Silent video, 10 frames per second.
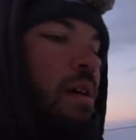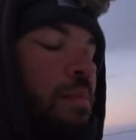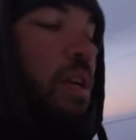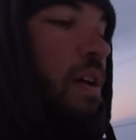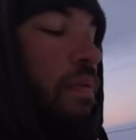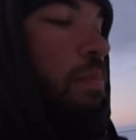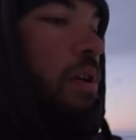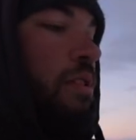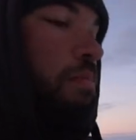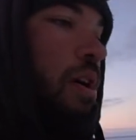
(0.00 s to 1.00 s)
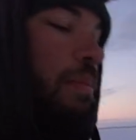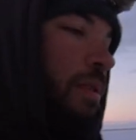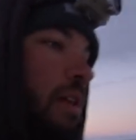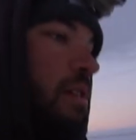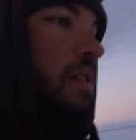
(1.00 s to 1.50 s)
but never bring the proper
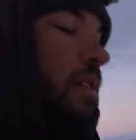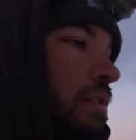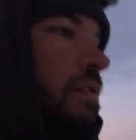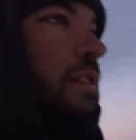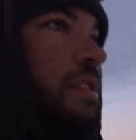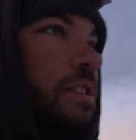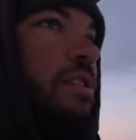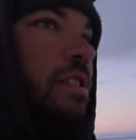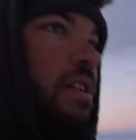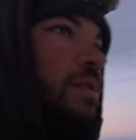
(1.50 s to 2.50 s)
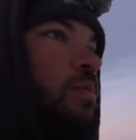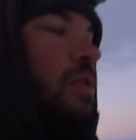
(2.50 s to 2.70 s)
gear, and this year is